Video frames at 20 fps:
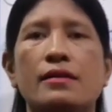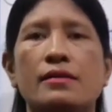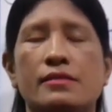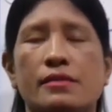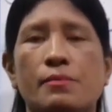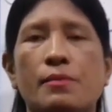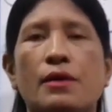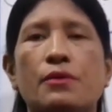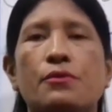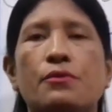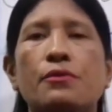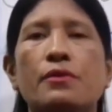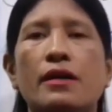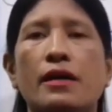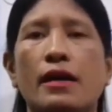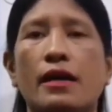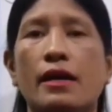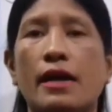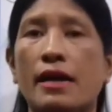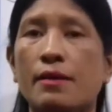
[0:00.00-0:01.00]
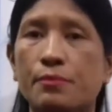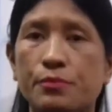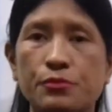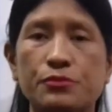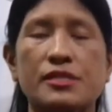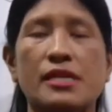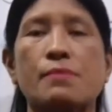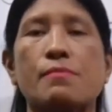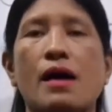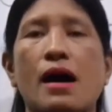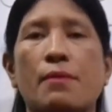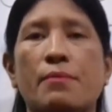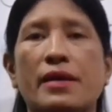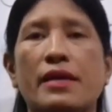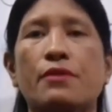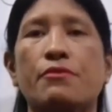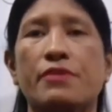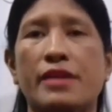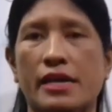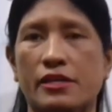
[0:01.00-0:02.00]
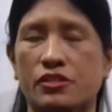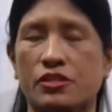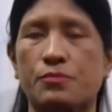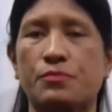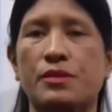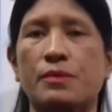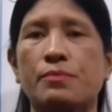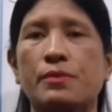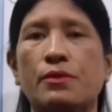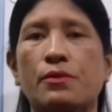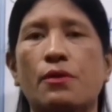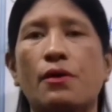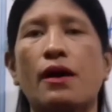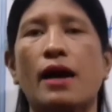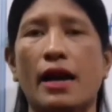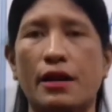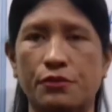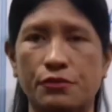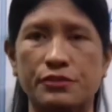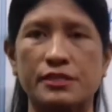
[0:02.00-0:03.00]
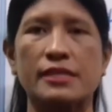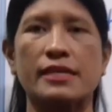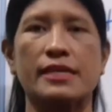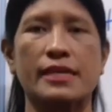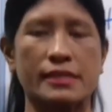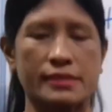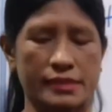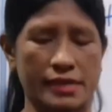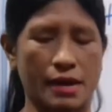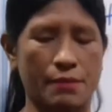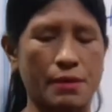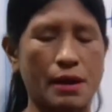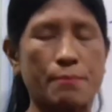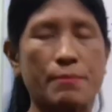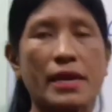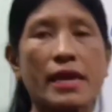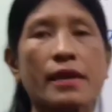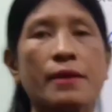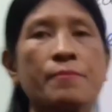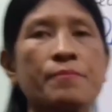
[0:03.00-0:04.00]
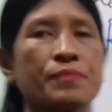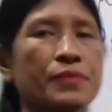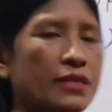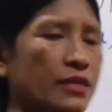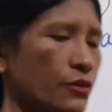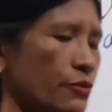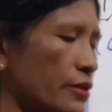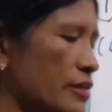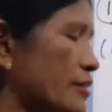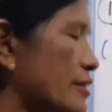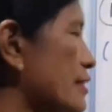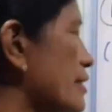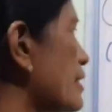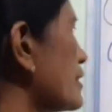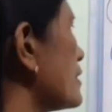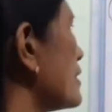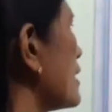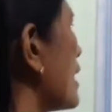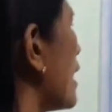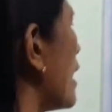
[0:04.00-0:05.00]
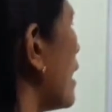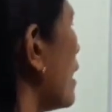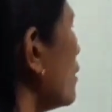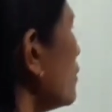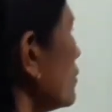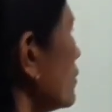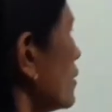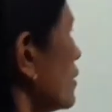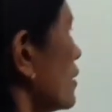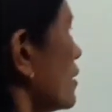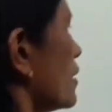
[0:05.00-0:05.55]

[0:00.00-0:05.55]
samaro akhan pu chain ma be reaction phit pi ro hydrogen gas ya ba me equation ye ji ha